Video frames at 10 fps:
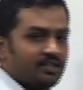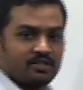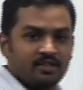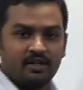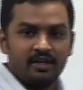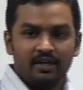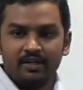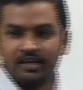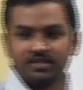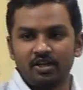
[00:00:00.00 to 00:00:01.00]
Next.
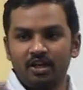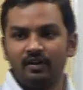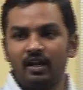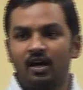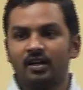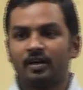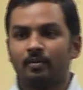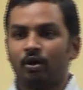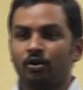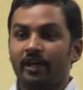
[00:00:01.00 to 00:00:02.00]
Yesterday we learned
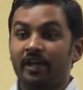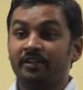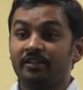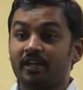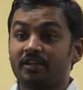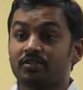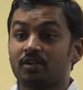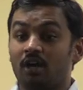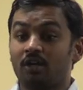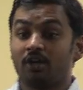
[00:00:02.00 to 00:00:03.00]
about
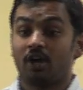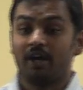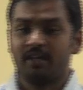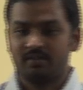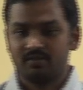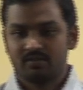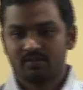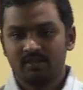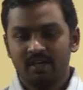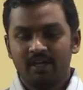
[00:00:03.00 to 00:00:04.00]
interest on
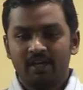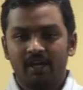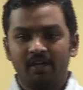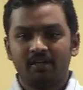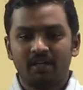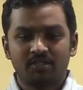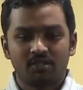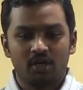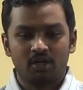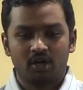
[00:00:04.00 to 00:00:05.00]
drawings.
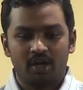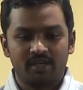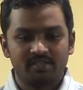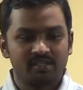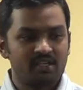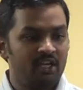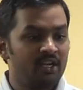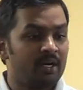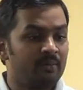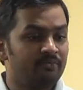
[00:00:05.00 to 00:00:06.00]
Interest on drawings is
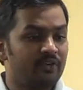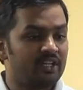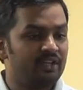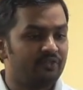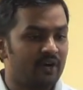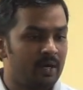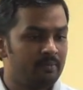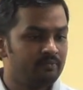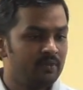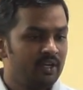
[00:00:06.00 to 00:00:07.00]
income for the
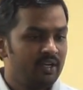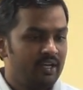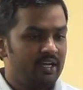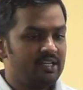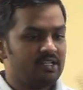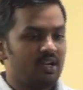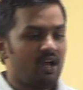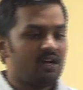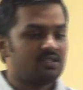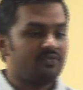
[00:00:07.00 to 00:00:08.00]
firm. It is
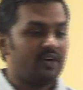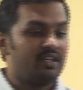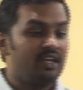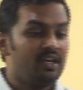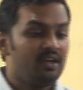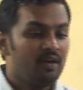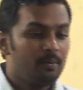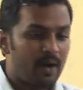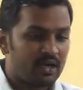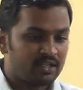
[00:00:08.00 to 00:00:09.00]
a loss for the
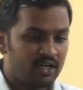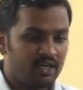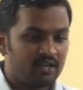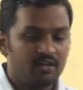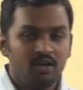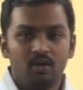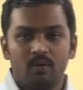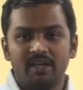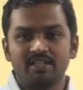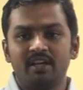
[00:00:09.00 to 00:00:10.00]
partner.
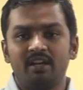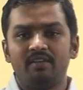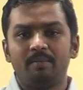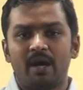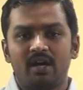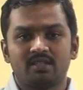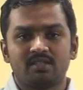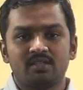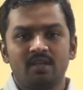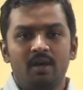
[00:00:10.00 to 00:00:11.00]
What is entry we
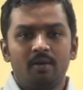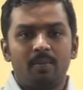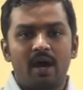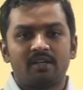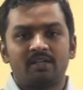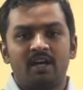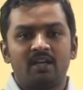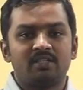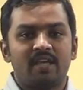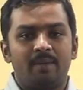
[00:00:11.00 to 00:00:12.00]
pass?
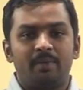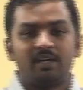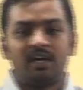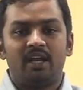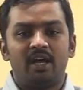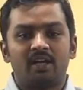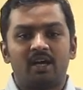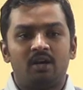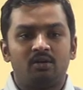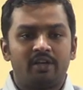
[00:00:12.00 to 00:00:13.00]
Partner's capital
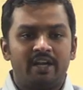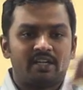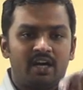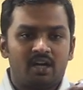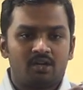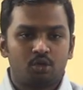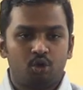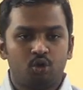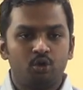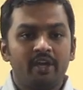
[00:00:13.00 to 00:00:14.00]
account debtor
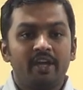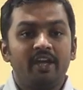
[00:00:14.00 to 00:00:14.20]
to